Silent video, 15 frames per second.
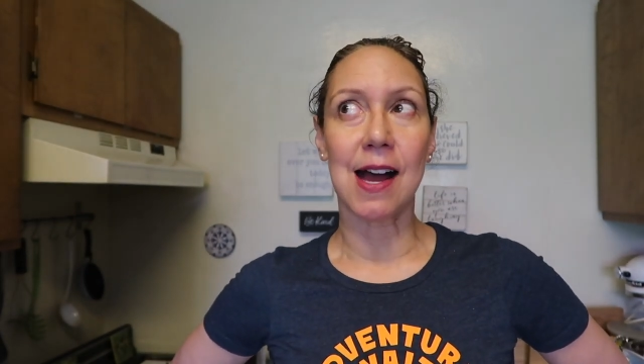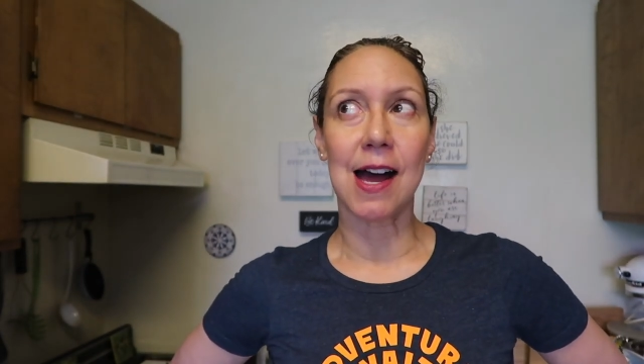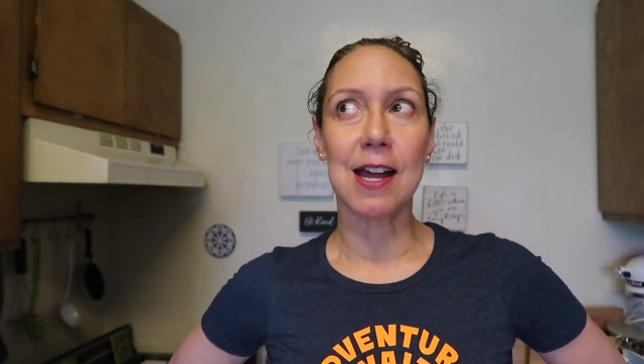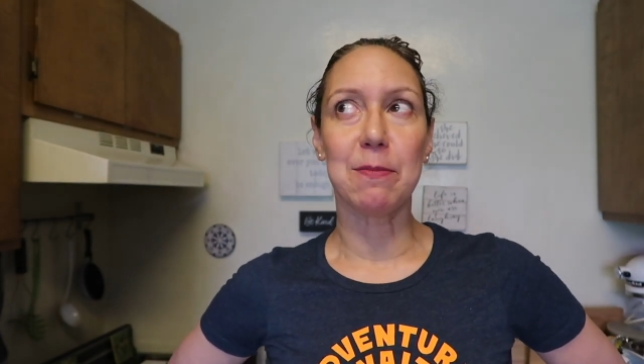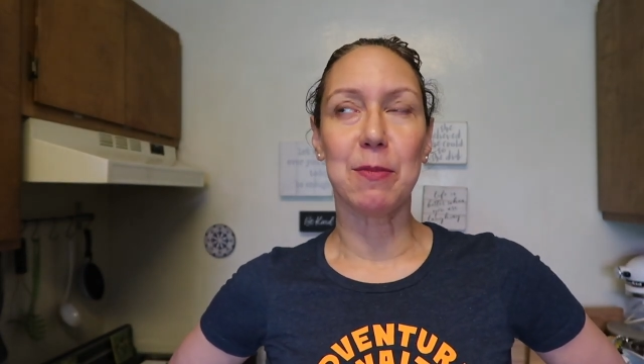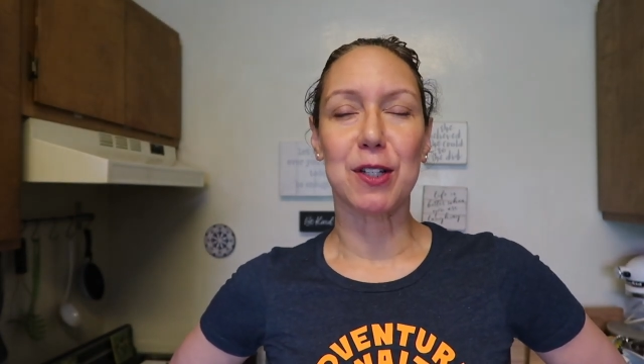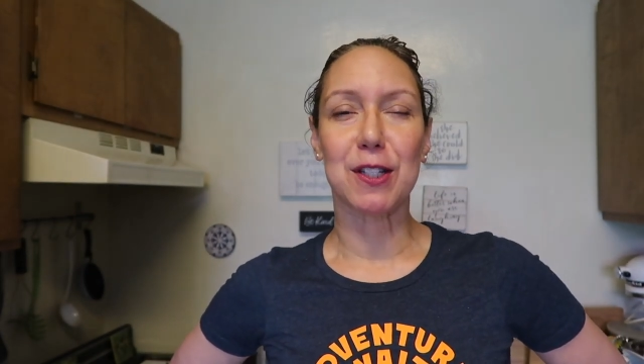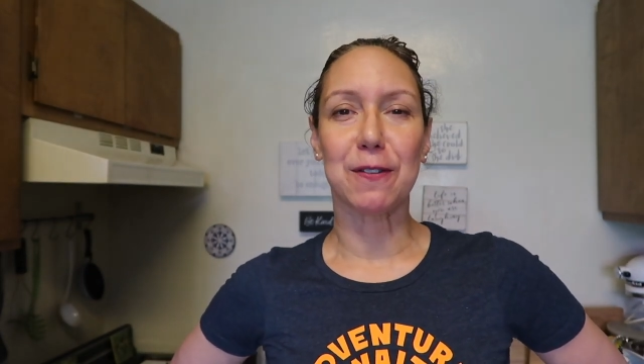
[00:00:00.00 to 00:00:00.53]

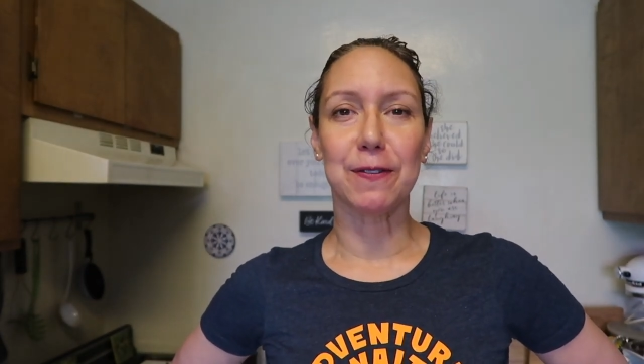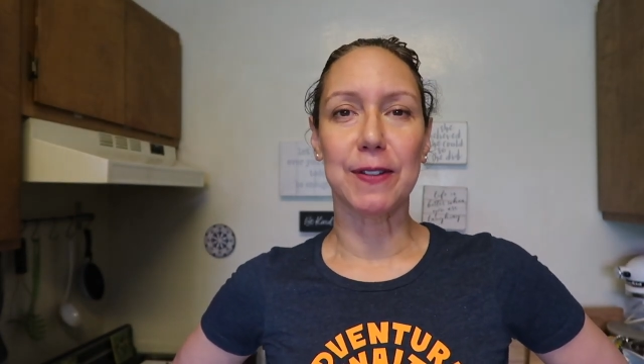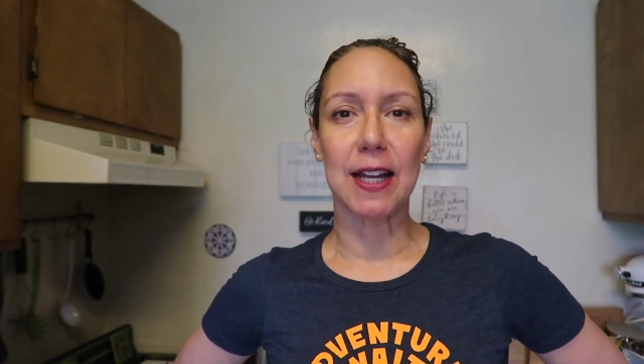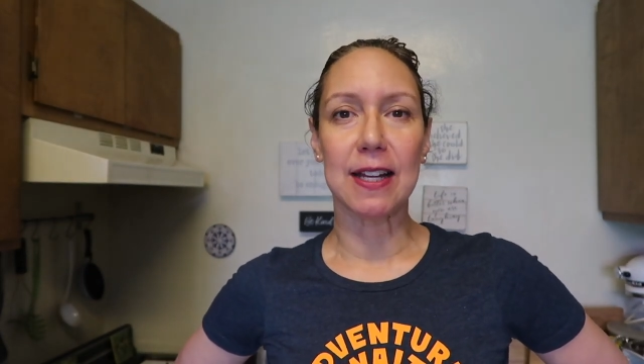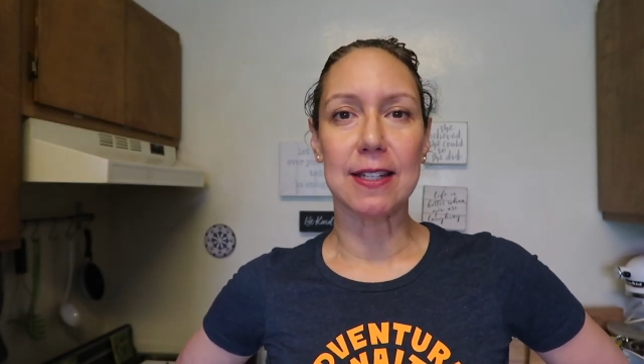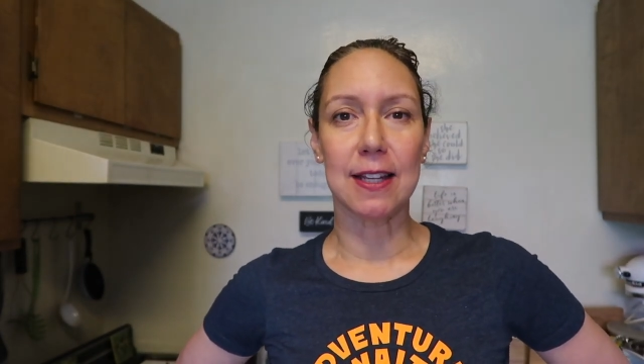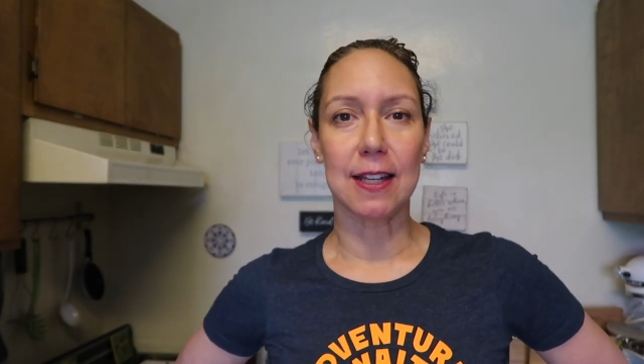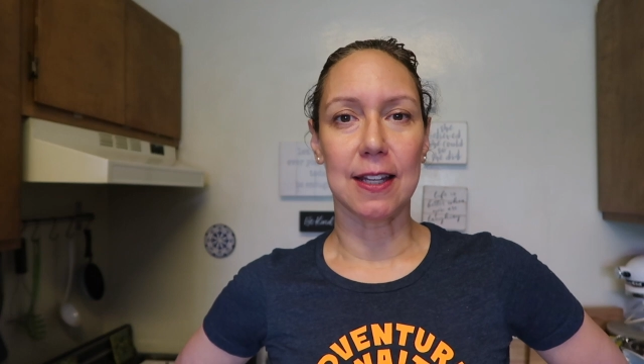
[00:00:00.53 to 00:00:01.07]
I booked a
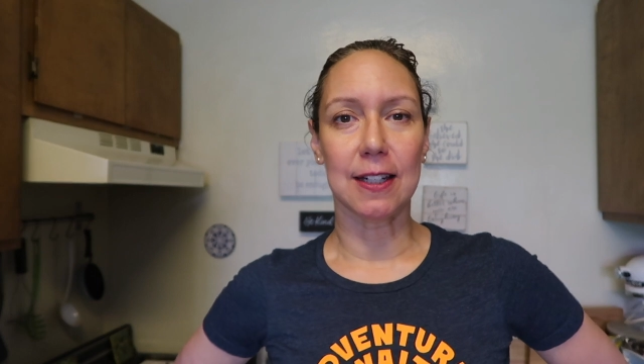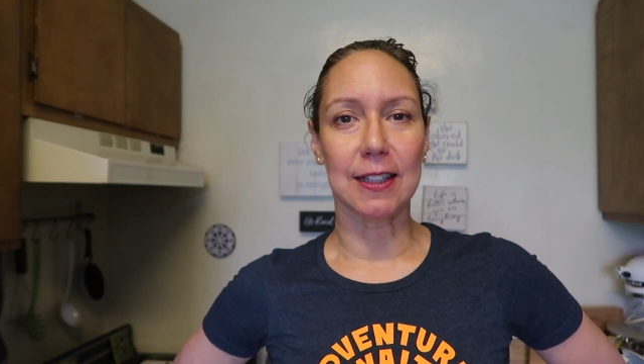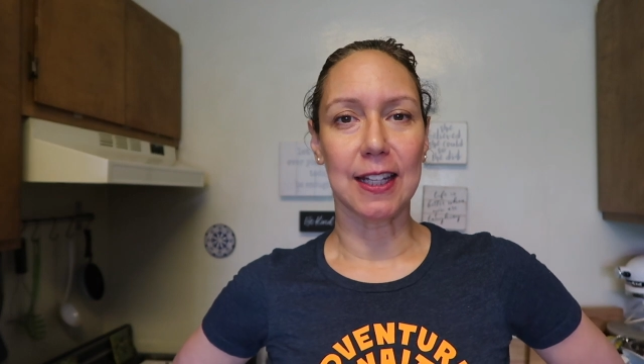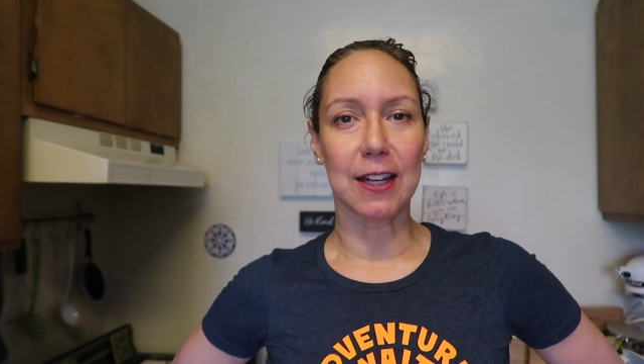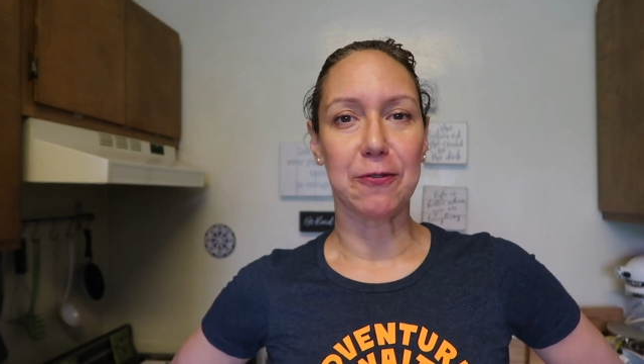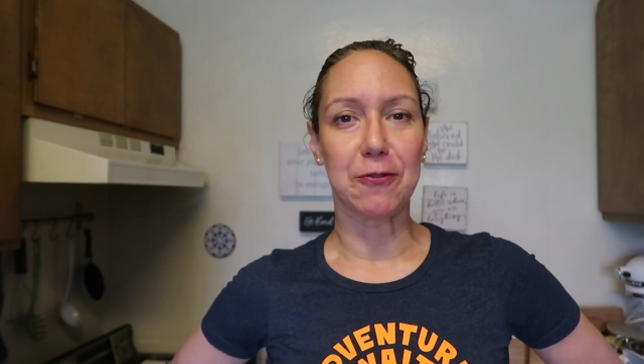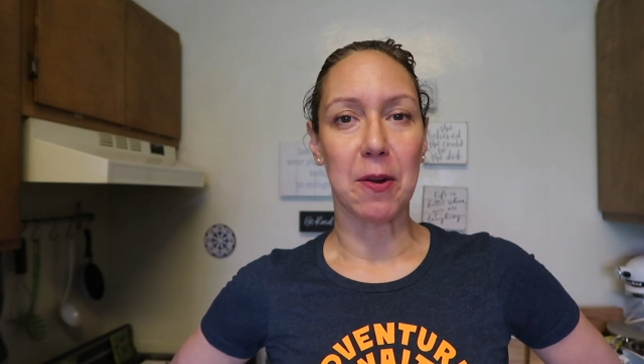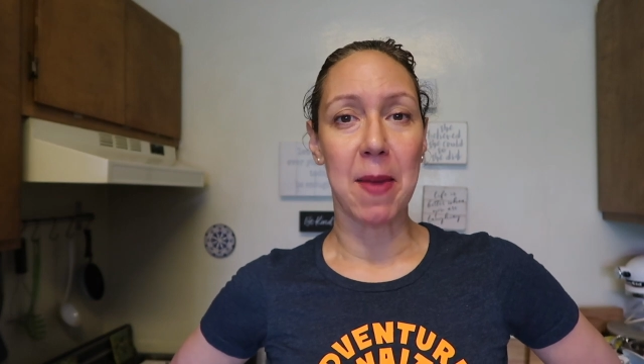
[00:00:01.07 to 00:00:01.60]
flight to
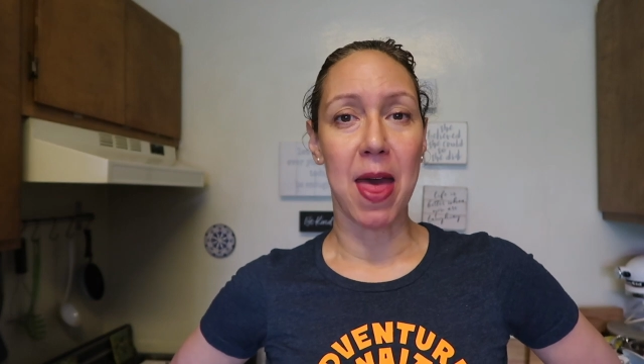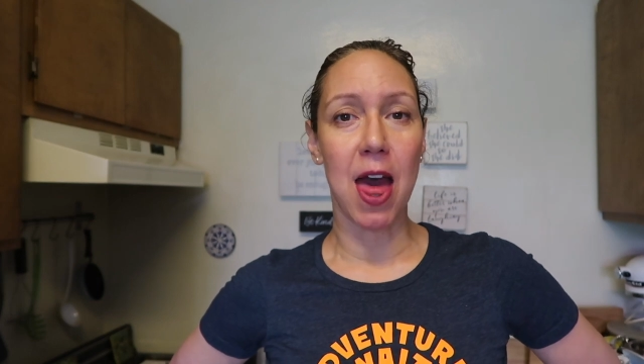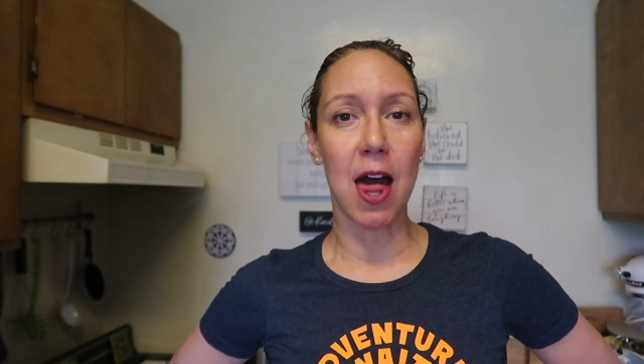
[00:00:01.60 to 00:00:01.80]
Italy from